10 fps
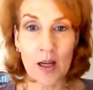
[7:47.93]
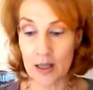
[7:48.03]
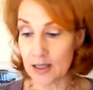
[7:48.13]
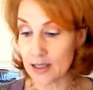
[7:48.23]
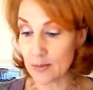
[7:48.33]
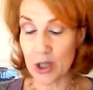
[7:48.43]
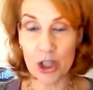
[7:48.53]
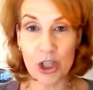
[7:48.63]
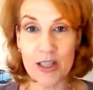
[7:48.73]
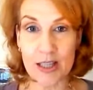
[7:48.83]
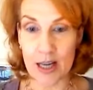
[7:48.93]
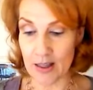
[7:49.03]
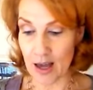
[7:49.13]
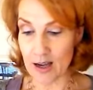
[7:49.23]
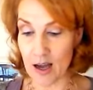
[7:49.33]
Next, I'm going to just take
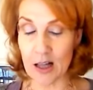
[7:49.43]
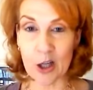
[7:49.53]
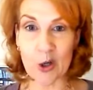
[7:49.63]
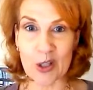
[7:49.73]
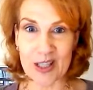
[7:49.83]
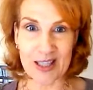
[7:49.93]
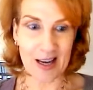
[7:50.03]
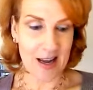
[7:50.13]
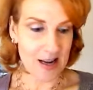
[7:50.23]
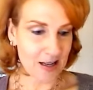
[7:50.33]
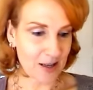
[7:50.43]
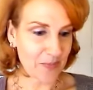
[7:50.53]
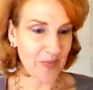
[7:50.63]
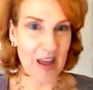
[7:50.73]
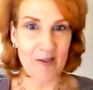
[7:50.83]
that color Snake,
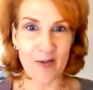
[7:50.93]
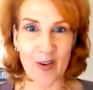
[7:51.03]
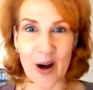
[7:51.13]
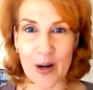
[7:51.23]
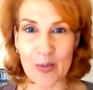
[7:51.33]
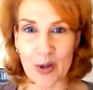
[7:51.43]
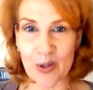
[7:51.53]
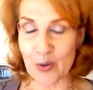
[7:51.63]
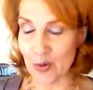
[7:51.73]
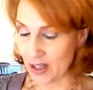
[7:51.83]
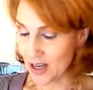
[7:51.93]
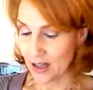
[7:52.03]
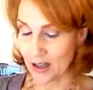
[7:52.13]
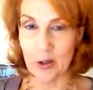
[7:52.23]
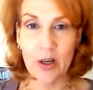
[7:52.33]
that vibrant green
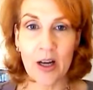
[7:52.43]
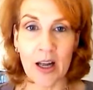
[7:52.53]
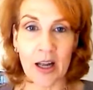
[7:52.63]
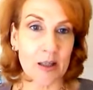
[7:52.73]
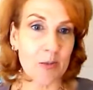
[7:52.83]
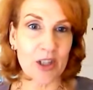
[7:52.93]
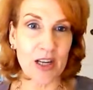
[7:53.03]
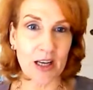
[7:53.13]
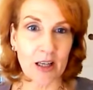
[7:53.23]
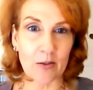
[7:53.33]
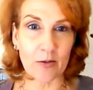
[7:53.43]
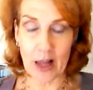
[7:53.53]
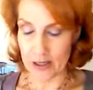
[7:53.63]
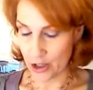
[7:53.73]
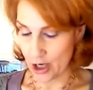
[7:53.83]
color, and I'm just taking a
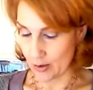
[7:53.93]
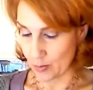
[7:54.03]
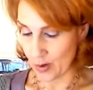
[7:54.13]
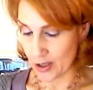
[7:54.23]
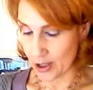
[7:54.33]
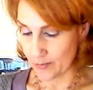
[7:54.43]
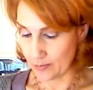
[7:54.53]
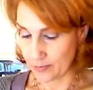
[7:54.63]
flat shader brush.